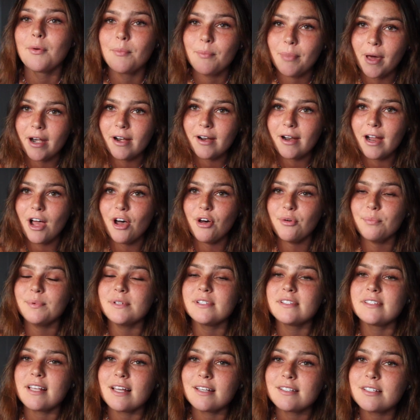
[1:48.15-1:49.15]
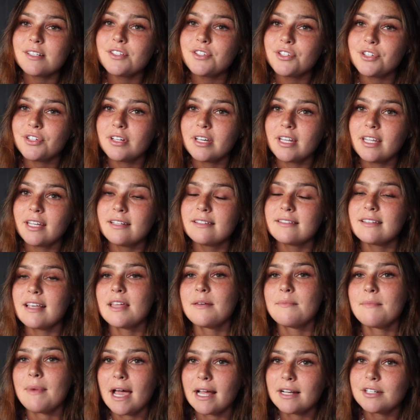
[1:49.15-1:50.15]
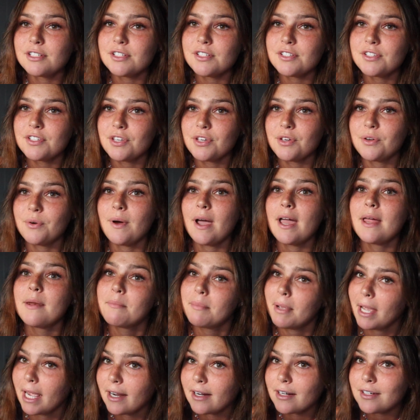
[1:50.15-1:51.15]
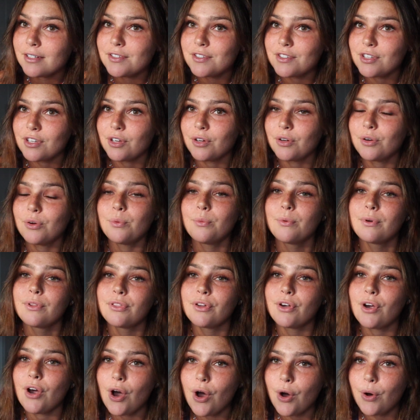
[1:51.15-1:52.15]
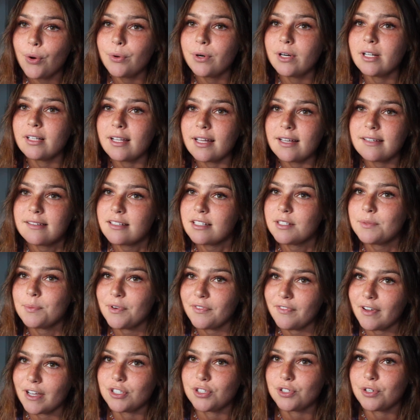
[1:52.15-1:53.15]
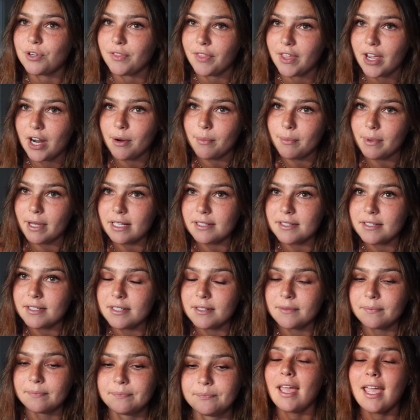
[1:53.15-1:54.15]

BetterHelp assesses your needs and matches you and pairs you with your own licensed professional therapist.